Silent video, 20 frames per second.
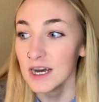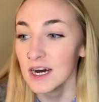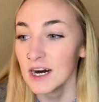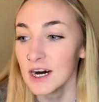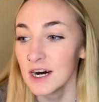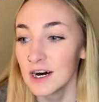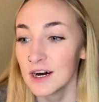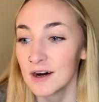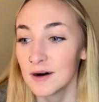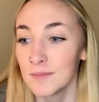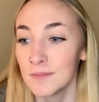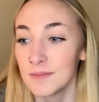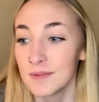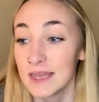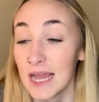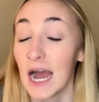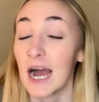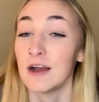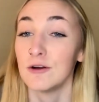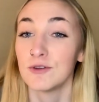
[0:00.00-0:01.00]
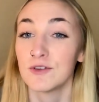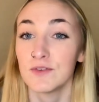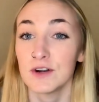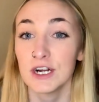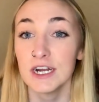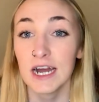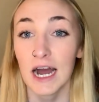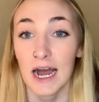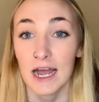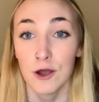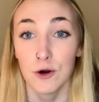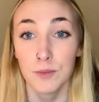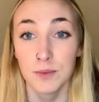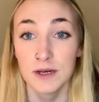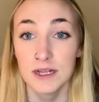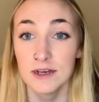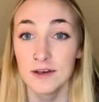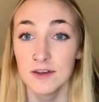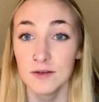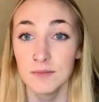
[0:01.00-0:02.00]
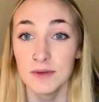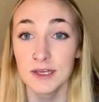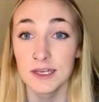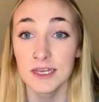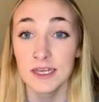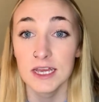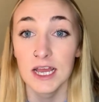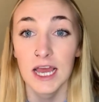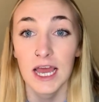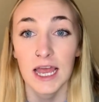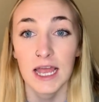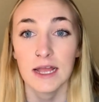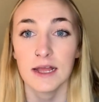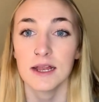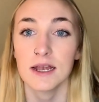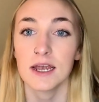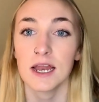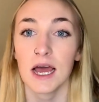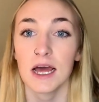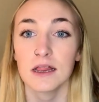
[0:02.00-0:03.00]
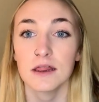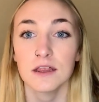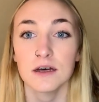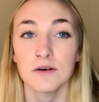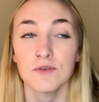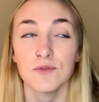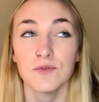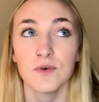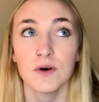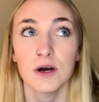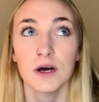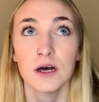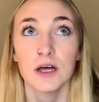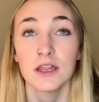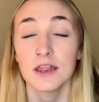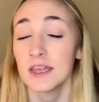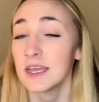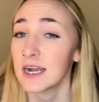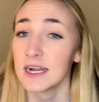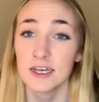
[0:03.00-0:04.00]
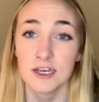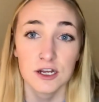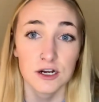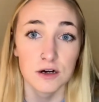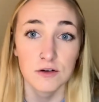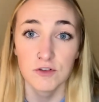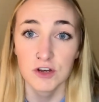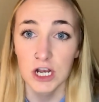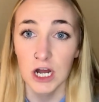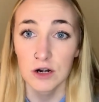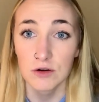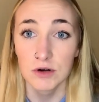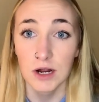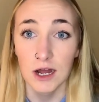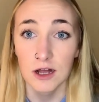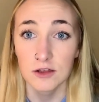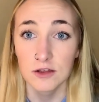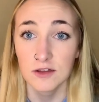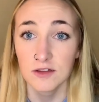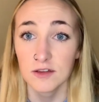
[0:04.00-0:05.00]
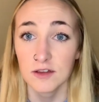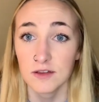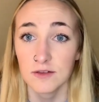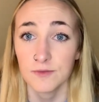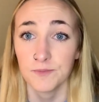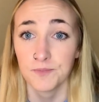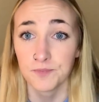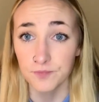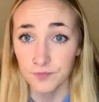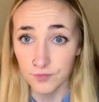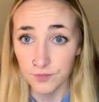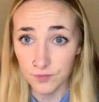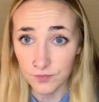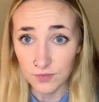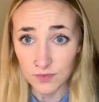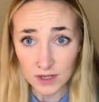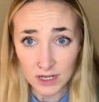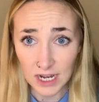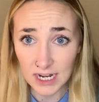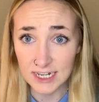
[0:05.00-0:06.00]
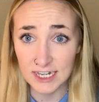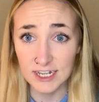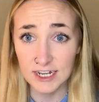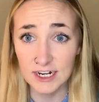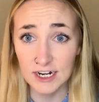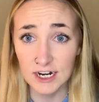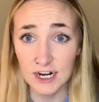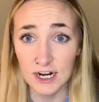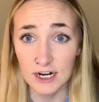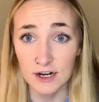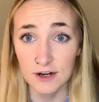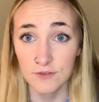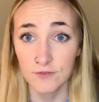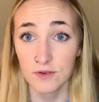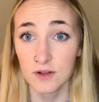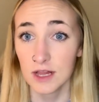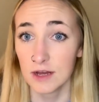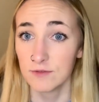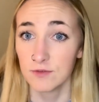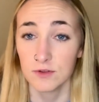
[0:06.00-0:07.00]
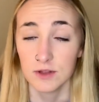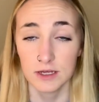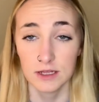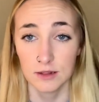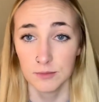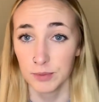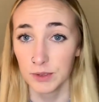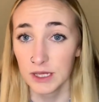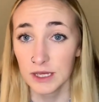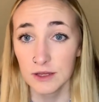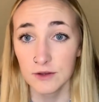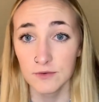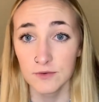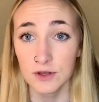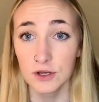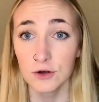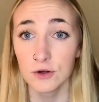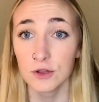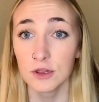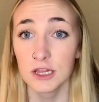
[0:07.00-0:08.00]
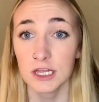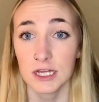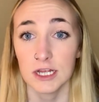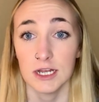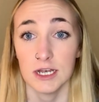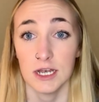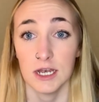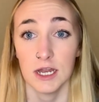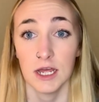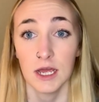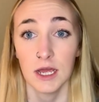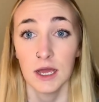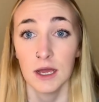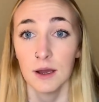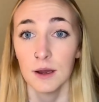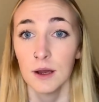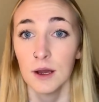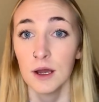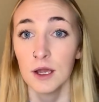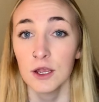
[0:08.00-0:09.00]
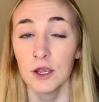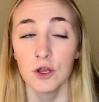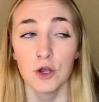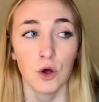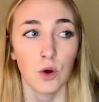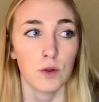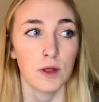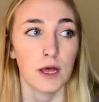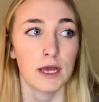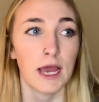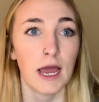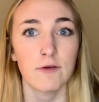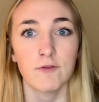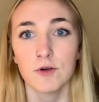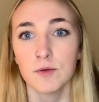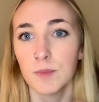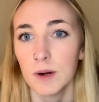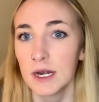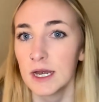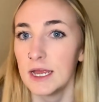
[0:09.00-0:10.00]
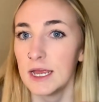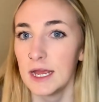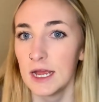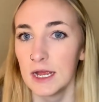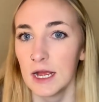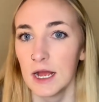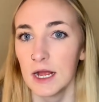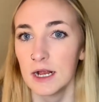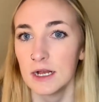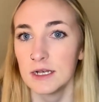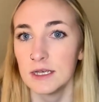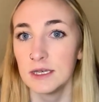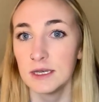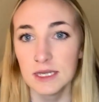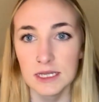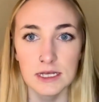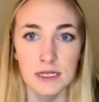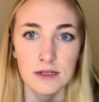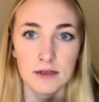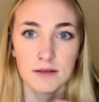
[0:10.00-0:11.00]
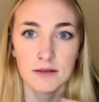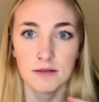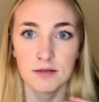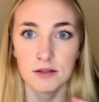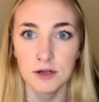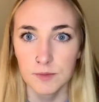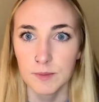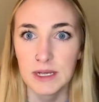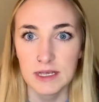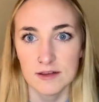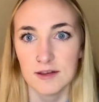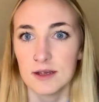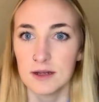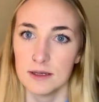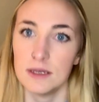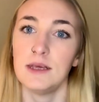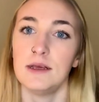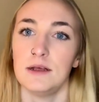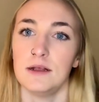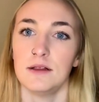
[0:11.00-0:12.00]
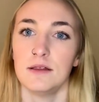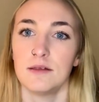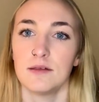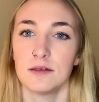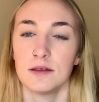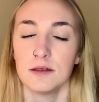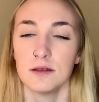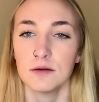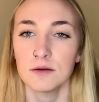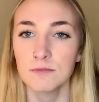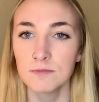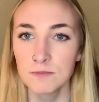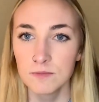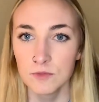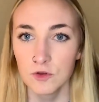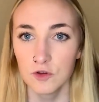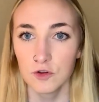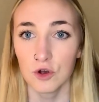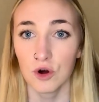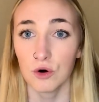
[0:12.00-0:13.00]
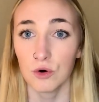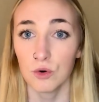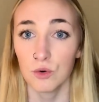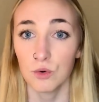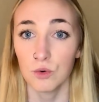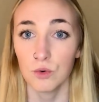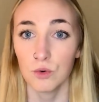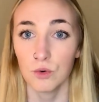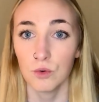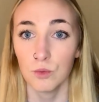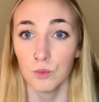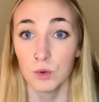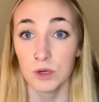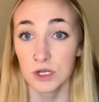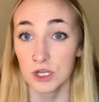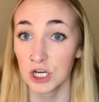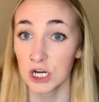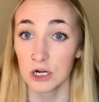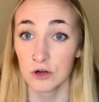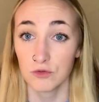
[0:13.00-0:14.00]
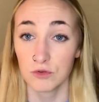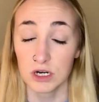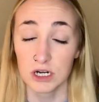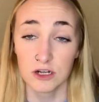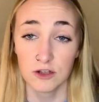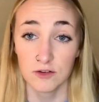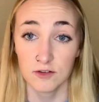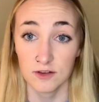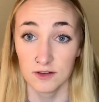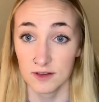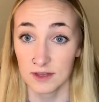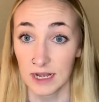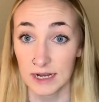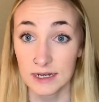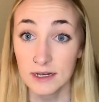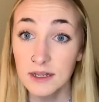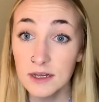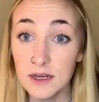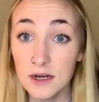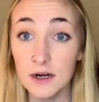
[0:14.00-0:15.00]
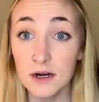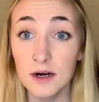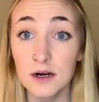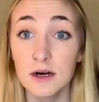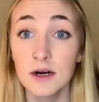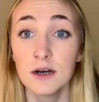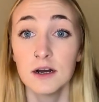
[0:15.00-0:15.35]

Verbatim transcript: um, yeah, it was very eye-opening to me, and I love the idea of John Rawls' idea of leveling the playing field and, you know, like everybody needs their basic needs. So with John Rawls' idea,